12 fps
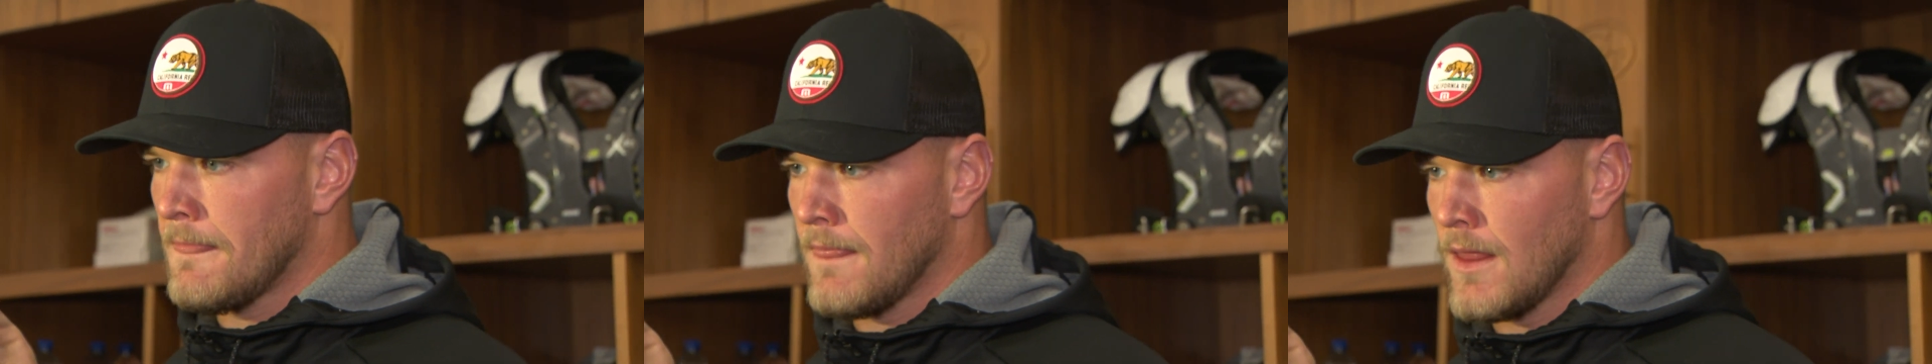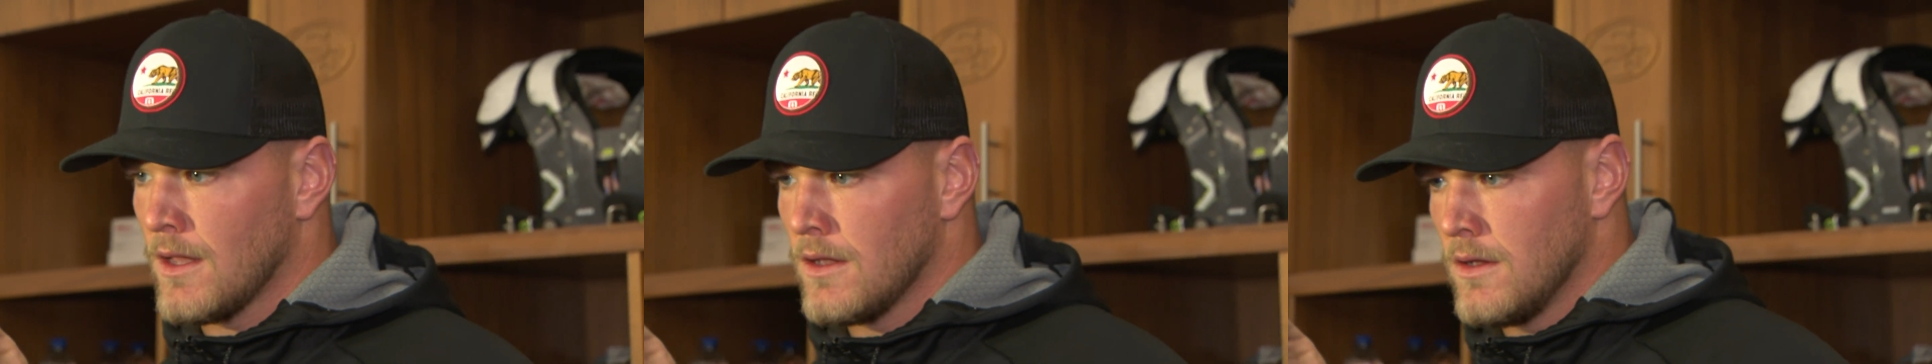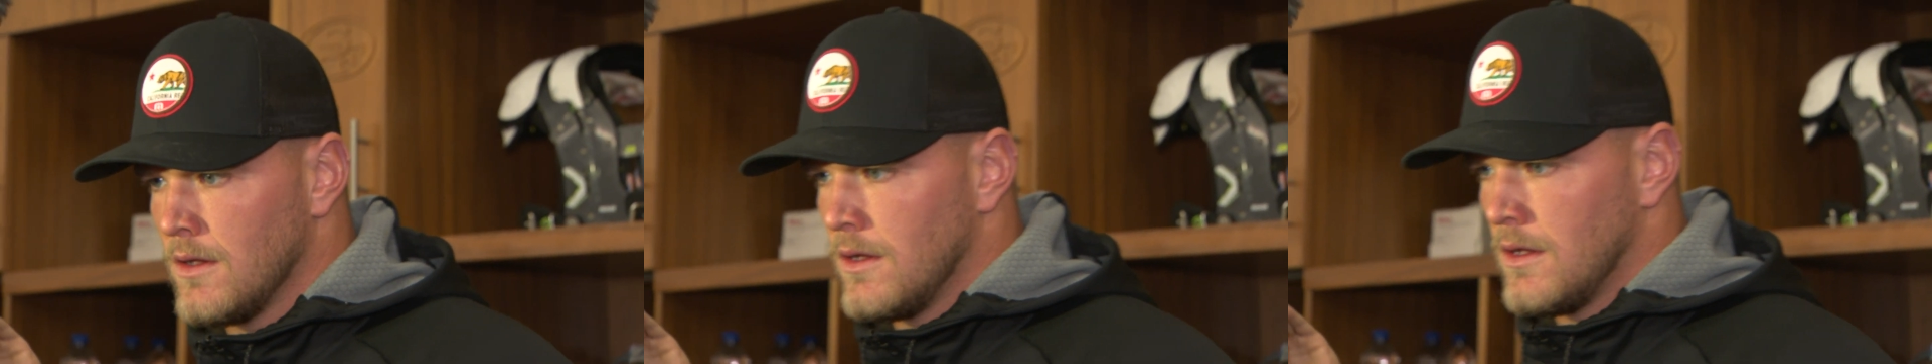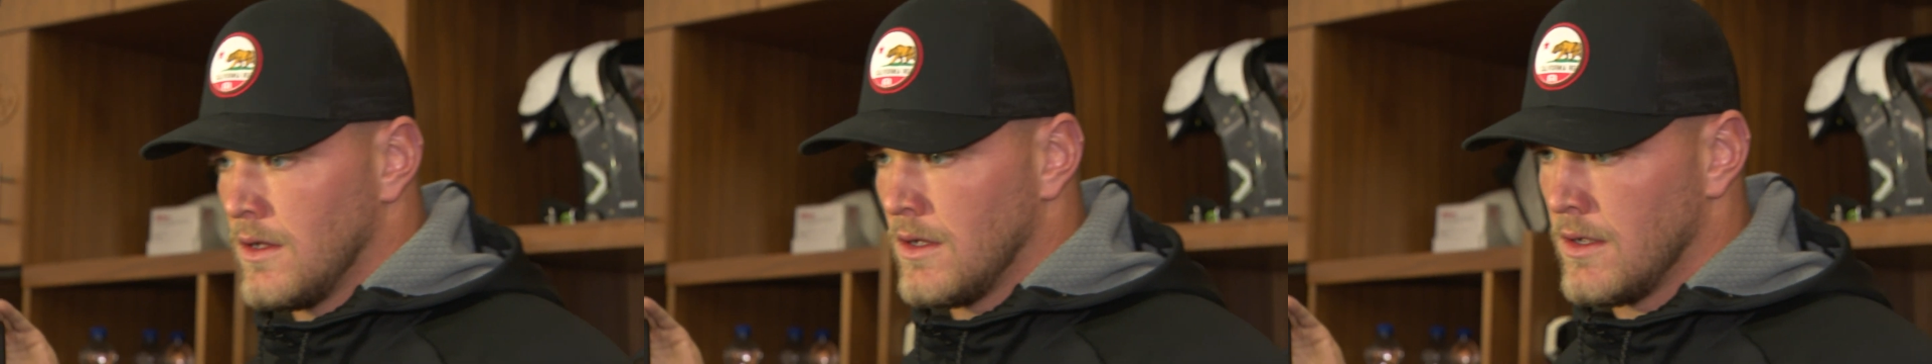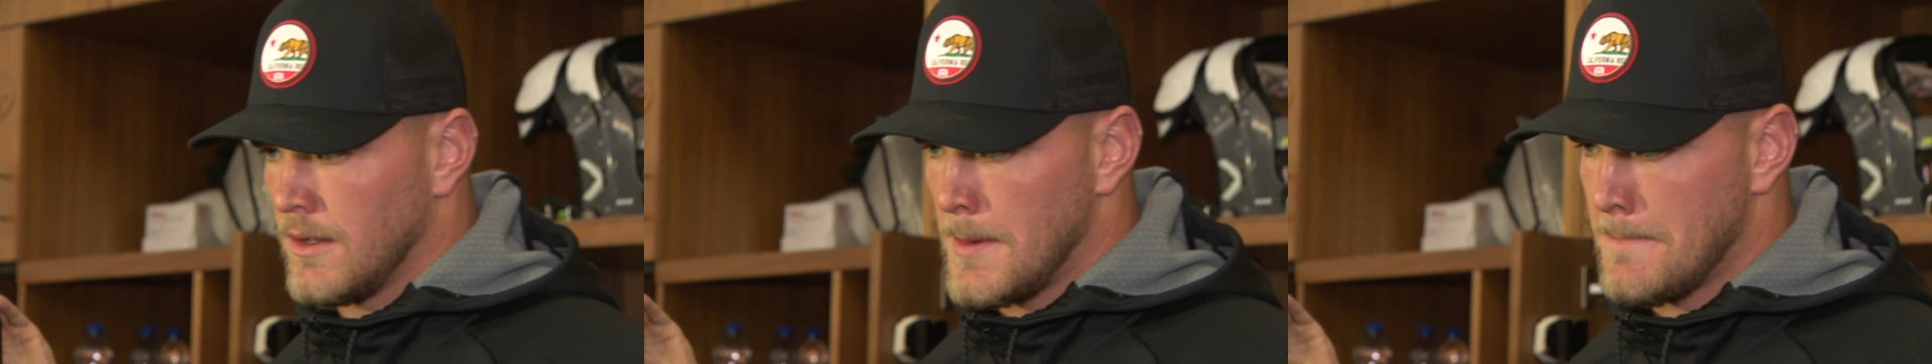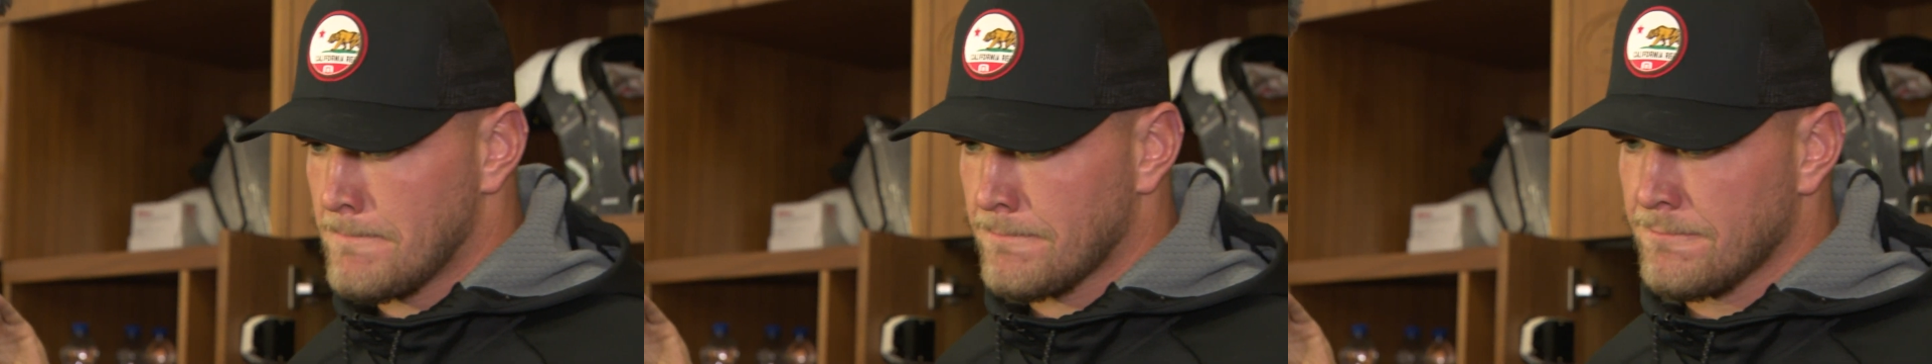and what, were, what was the
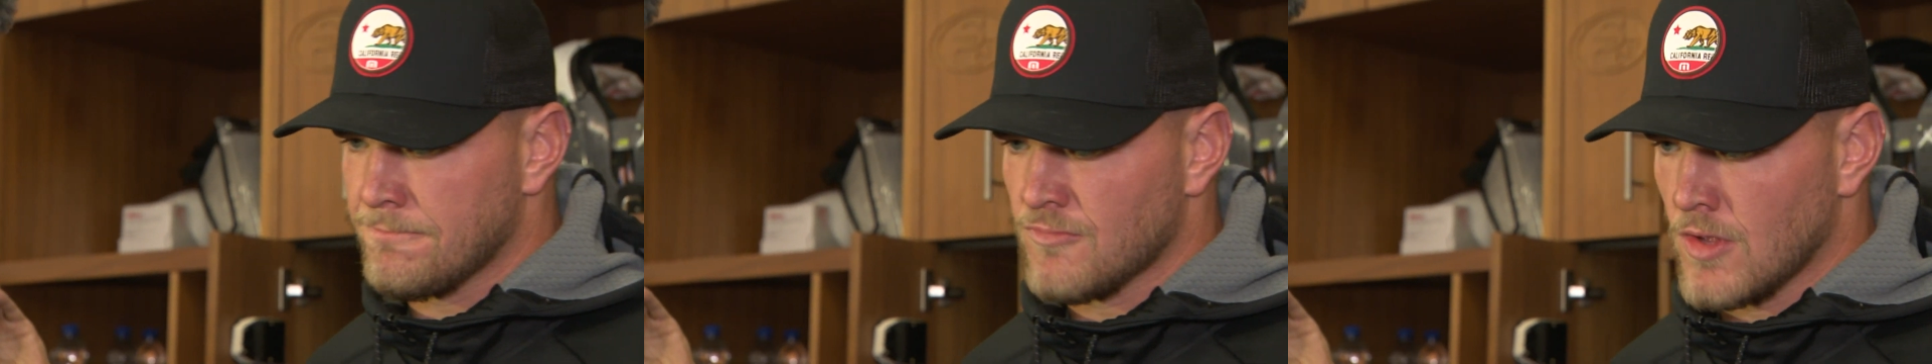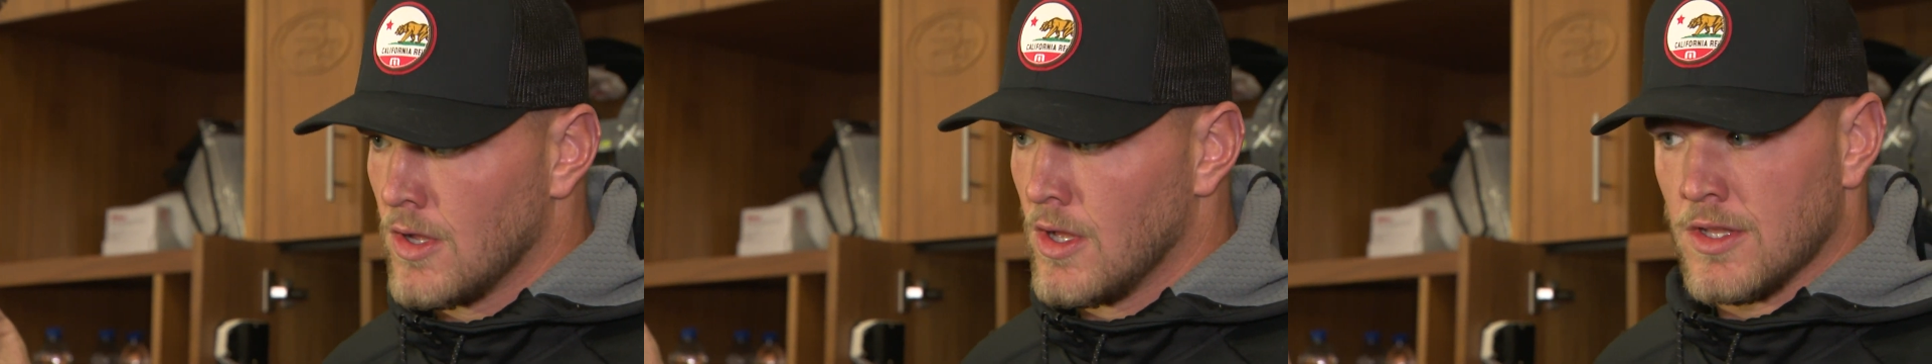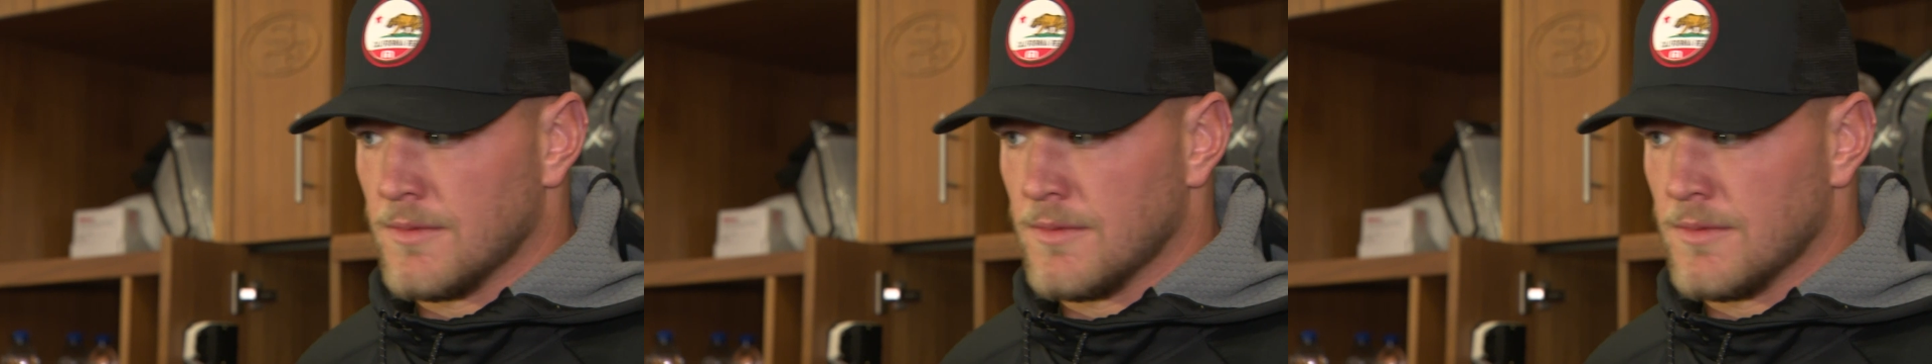message like?